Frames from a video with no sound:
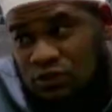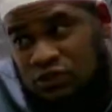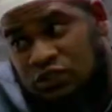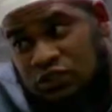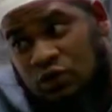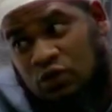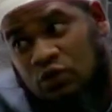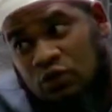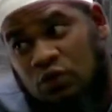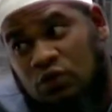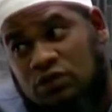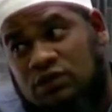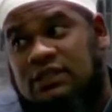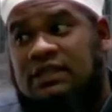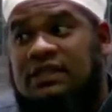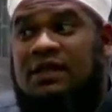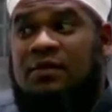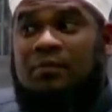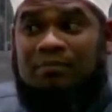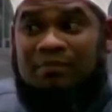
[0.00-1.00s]
So
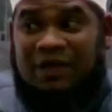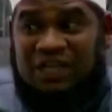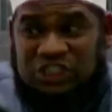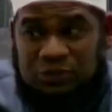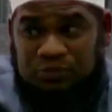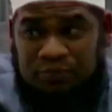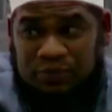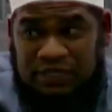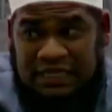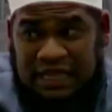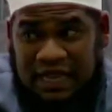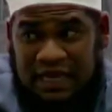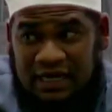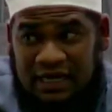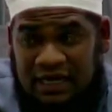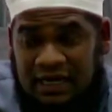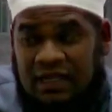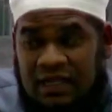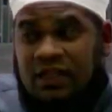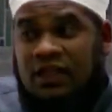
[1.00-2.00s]
shurut must be
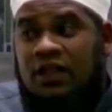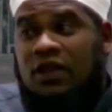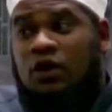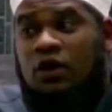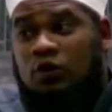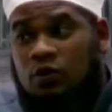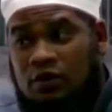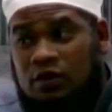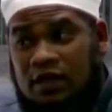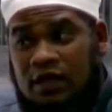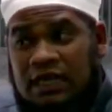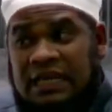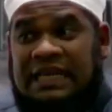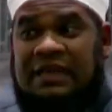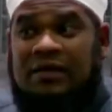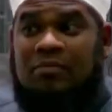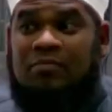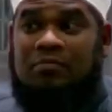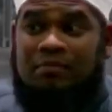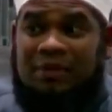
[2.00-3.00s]
done,
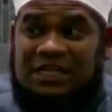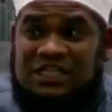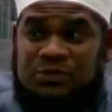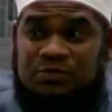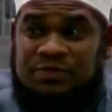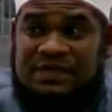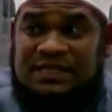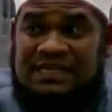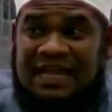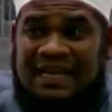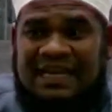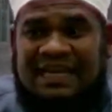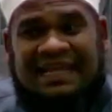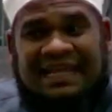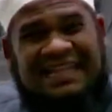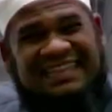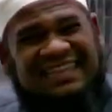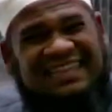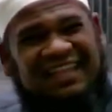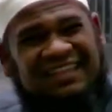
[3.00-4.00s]
rukn must be
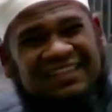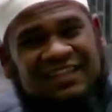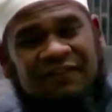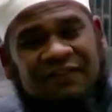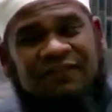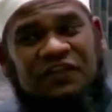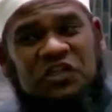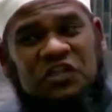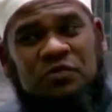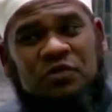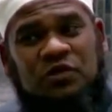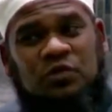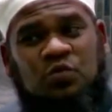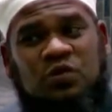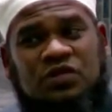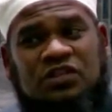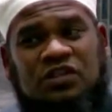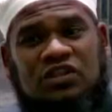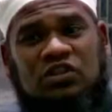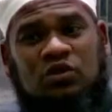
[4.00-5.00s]
done. The difference
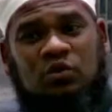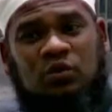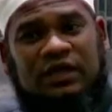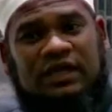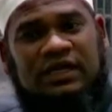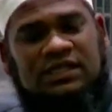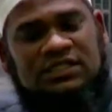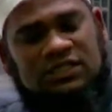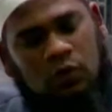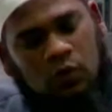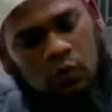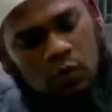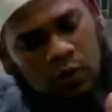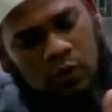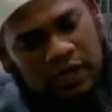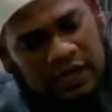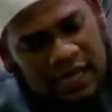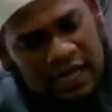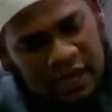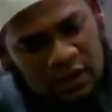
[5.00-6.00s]
between the two is
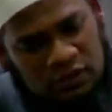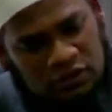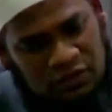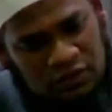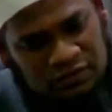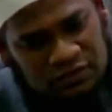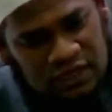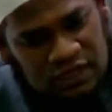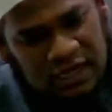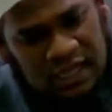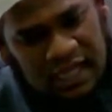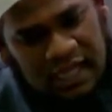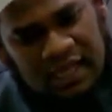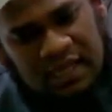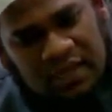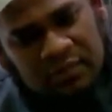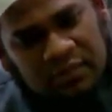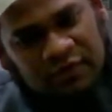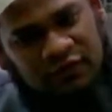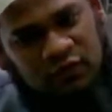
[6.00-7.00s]
one out of
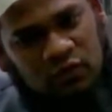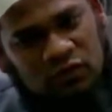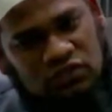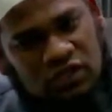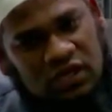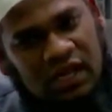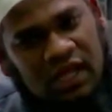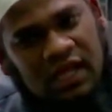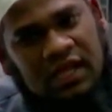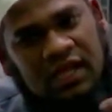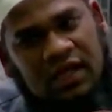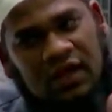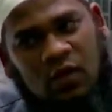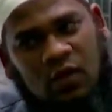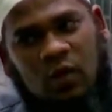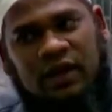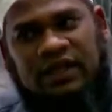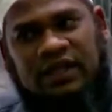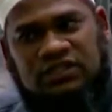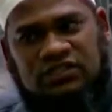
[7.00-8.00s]
salah, before salah,
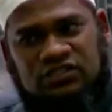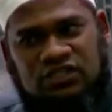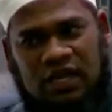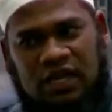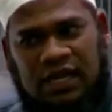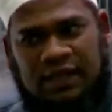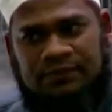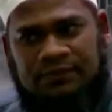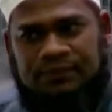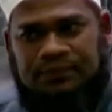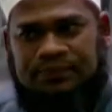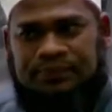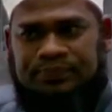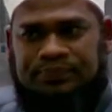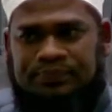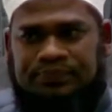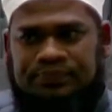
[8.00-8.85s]
one in salah.